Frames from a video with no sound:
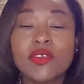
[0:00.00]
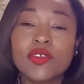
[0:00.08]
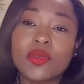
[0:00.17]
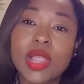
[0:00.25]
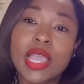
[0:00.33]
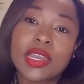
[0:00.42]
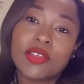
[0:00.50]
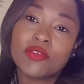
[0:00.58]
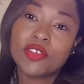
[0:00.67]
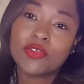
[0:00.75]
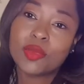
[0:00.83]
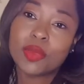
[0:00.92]
a variety of
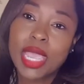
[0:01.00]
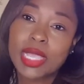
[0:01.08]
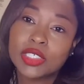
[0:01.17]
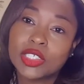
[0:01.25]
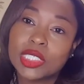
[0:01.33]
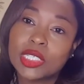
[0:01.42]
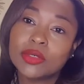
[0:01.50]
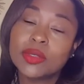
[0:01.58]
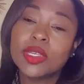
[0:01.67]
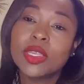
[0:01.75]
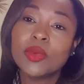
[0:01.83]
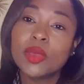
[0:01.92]
different packages, so
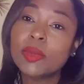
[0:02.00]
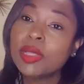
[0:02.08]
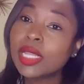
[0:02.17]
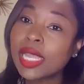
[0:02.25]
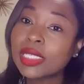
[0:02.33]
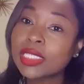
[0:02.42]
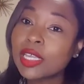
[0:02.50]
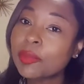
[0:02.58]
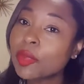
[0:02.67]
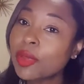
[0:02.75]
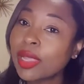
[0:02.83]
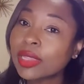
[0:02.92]
we'd be glad to
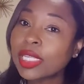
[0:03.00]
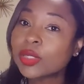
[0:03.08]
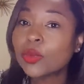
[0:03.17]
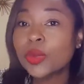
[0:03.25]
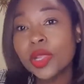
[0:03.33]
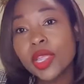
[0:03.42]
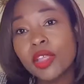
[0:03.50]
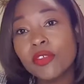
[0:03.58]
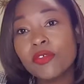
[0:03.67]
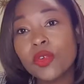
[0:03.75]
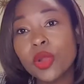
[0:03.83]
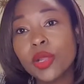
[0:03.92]
help you out. That's what we're here
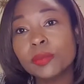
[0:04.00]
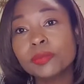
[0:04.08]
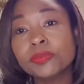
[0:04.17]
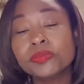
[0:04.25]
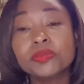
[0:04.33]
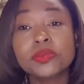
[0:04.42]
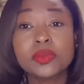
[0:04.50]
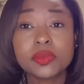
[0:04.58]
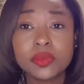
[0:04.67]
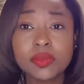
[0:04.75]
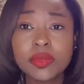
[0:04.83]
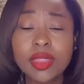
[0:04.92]
for.
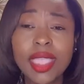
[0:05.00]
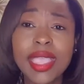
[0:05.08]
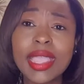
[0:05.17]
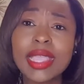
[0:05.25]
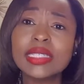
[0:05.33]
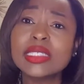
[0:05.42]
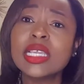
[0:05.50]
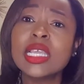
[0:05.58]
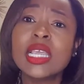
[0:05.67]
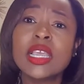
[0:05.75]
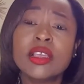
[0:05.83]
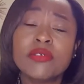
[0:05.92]
And
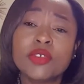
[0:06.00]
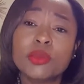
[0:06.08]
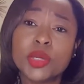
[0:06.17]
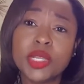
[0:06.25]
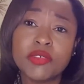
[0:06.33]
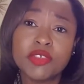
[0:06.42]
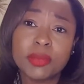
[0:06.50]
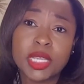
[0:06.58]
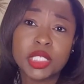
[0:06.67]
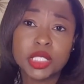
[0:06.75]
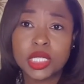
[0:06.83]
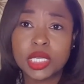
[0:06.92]
for more
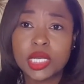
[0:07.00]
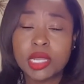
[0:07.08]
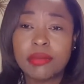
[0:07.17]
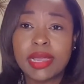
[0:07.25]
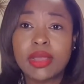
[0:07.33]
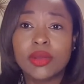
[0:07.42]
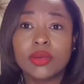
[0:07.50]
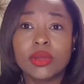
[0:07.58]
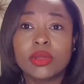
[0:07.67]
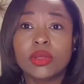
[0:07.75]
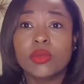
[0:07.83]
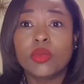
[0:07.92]
information about
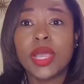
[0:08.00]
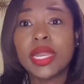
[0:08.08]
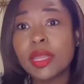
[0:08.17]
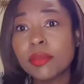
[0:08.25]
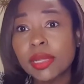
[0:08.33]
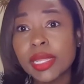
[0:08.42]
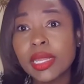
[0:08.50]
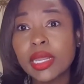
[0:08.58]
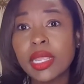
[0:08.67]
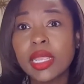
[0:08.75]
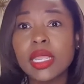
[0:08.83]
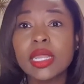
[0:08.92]
wedding
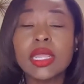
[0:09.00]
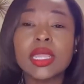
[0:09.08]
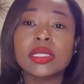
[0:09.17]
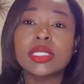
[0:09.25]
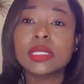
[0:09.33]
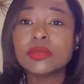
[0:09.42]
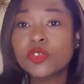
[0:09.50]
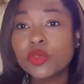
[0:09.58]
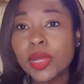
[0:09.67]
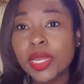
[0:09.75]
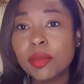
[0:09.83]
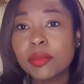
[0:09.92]
planning and tips for
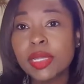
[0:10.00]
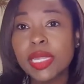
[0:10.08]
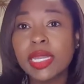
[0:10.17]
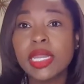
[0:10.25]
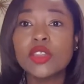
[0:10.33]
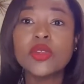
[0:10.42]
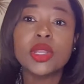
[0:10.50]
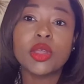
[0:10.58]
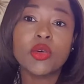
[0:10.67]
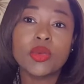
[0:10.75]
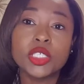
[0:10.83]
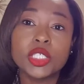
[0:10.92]
wedding planning, you can
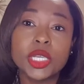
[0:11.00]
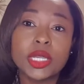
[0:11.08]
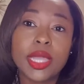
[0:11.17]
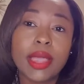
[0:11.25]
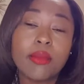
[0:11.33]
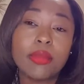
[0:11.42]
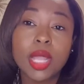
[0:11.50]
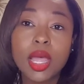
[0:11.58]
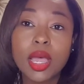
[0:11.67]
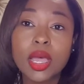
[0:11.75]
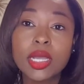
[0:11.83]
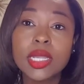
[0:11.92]
always check our
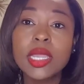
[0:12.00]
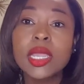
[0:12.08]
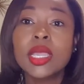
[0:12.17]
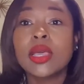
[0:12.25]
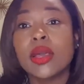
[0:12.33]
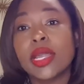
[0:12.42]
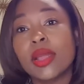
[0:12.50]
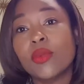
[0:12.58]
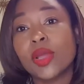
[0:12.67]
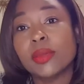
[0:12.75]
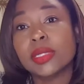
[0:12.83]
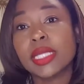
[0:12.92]
blog at our
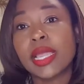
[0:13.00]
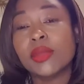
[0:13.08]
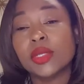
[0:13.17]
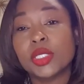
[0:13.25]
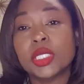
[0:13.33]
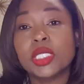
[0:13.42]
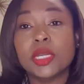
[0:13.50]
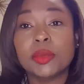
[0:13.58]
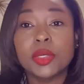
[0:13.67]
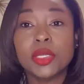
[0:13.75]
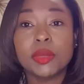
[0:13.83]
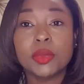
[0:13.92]
website, which is
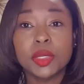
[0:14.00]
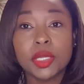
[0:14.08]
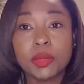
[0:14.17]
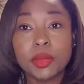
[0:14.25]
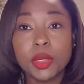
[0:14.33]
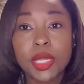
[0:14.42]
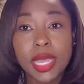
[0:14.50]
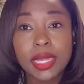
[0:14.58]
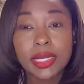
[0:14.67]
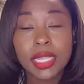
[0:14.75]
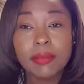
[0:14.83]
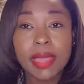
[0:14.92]

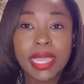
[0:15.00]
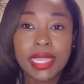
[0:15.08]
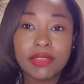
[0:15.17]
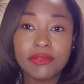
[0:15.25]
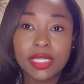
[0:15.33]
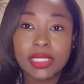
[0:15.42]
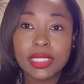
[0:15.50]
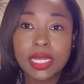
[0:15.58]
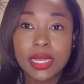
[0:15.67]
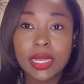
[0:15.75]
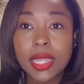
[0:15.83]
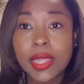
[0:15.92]

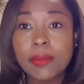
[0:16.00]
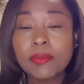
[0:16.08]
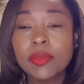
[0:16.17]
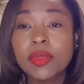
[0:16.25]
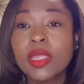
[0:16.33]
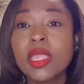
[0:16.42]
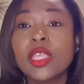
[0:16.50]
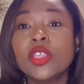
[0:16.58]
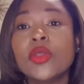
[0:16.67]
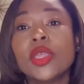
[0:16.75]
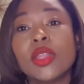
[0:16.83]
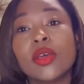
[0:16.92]
www.immacevents.com.
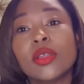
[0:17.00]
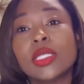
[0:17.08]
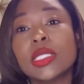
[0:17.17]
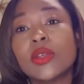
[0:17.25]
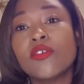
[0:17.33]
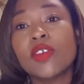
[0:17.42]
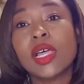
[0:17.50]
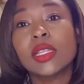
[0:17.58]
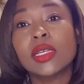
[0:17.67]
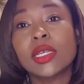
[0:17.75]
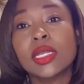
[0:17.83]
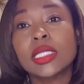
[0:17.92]
You can also
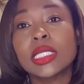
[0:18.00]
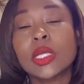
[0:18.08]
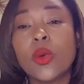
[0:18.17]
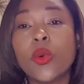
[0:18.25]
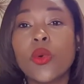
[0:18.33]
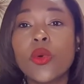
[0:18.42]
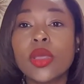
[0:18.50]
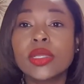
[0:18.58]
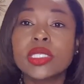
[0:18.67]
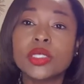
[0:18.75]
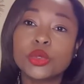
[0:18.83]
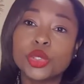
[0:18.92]
follow us on
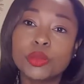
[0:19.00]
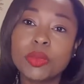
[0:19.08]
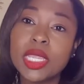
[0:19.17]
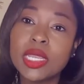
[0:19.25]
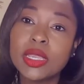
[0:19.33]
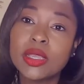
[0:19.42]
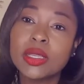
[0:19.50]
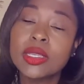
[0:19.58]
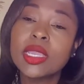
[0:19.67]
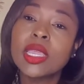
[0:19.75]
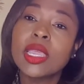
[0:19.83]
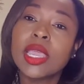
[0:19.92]
social media
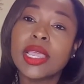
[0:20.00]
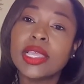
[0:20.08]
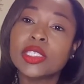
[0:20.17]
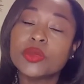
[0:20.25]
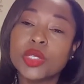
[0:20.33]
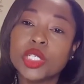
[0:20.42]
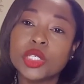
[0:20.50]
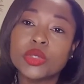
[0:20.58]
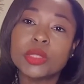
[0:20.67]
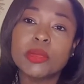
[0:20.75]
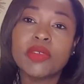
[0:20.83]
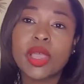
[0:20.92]
as we show
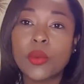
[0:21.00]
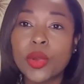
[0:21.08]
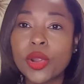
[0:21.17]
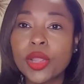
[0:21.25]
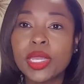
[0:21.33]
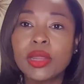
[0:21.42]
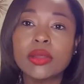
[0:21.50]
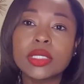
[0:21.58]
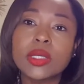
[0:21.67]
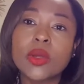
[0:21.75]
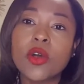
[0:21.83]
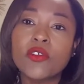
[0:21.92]
some of our work and
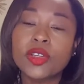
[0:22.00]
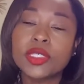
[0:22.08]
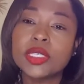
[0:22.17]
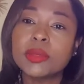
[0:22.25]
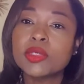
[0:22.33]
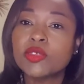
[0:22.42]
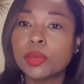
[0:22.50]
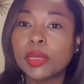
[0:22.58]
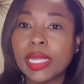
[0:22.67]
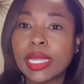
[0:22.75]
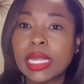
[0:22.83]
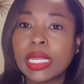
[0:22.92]
also offer tips for
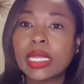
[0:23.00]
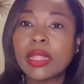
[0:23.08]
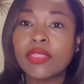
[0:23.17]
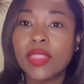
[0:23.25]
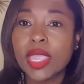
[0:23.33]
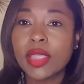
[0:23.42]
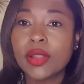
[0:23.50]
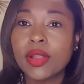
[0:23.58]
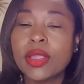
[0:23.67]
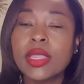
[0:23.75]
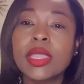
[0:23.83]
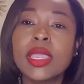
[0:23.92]
planning
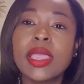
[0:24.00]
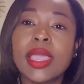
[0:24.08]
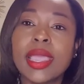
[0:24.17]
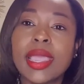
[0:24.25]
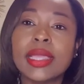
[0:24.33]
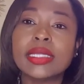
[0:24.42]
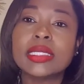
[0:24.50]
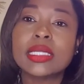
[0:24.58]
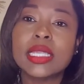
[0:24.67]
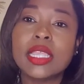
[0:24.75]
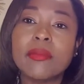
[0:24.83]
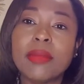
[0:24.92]
there at
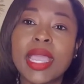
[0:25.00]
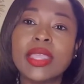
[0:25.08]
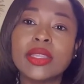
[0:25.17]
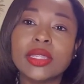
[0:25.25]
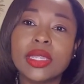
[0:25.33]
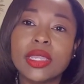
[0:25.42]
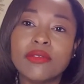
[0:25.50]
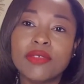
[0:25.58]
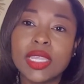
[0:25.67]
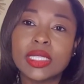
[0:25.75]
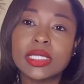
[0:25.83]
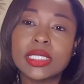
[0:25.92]
Immaculate
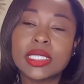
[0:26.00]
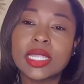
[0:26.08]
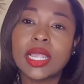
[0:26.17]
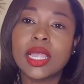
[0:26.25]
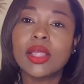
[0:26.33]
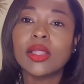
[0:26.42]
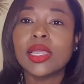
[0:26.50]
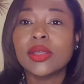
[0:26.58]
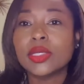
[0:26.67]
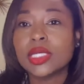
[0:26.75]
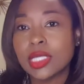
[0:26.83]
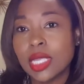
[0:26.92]
Events
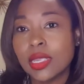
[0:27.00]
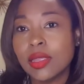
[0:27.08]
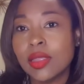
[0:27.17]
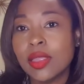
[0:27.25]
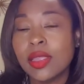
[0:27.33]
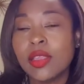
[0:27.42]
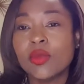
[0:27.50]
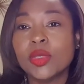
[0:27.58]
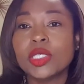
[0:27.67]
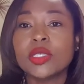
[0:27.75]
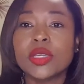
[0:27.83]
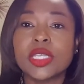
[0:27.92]
LLC,
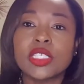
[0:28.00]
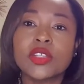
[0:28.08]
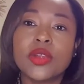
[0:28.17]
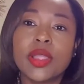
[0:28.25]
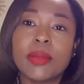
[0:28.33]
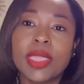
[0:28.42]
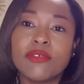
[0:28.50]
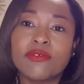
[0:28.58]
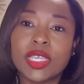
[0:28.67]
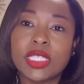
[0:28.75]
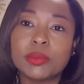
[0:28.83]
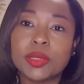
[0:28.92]
which is on Instagram and
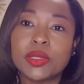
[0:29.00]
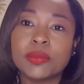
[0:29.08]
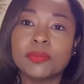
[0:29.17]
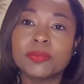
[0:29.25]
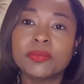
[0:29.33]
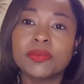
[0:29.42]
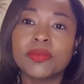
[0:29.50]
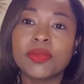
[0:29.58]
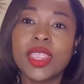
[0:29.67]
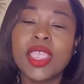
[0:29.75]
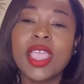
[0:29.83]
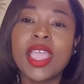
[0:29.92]
Facebook.
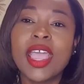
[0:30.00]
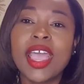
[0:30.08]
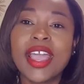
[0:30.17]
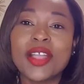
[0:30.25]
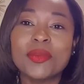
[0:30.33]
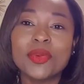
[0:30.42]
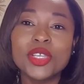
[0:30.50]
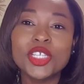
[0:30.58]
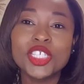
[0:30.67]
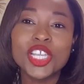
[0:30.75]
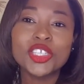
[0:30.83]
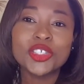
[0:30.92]
I
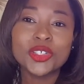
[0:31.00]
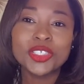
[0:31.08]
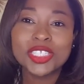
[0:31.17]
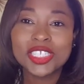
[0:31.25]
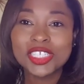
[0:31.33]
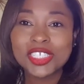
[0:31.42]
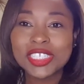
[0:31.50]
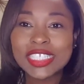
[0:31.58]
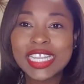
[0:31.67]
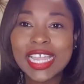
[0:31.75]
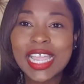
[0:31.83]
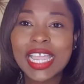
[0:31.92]
appreciate your attention
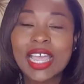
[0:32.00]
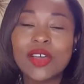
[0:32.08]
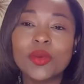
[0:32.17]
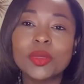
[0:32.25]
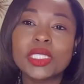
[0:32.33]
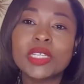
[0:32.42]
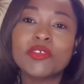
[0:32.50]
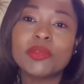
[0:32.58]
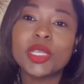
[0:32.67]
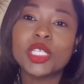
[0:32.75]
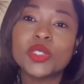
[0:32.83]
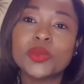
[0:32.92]
today. I hope this
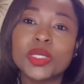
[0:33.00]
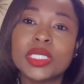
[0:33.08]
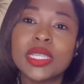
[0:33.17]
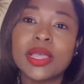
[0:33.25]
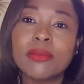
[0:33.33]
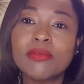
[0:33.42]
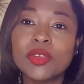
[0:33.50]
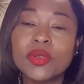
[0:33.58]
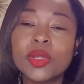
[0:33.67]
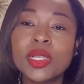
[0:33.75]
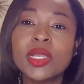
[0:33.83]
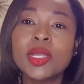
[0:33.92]
information was
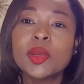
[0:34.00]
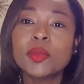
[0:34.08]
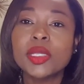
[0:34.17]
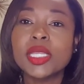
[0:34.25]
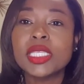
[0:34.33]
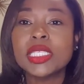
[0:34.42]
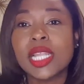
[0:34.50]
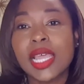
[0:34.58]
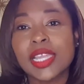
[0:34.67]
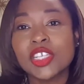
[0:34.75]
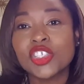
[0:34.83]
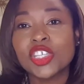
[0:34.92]
helpful. Please
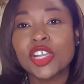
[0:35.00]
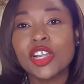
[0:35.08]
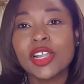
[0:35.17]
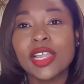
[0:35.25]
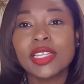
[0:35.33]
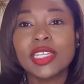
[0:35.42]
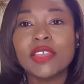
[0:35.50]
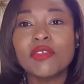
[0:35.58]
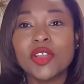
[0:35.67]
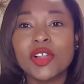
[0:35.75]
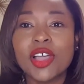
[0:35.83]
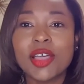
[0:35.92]
like, share, and leave
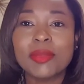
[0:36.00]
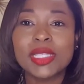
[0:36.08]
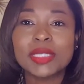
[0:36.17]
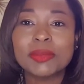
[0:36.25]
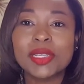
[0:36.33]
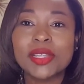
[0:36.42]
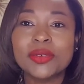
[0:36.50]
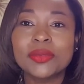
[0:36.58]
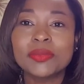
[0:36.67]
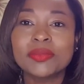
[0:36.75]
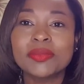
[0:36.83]
your comments below.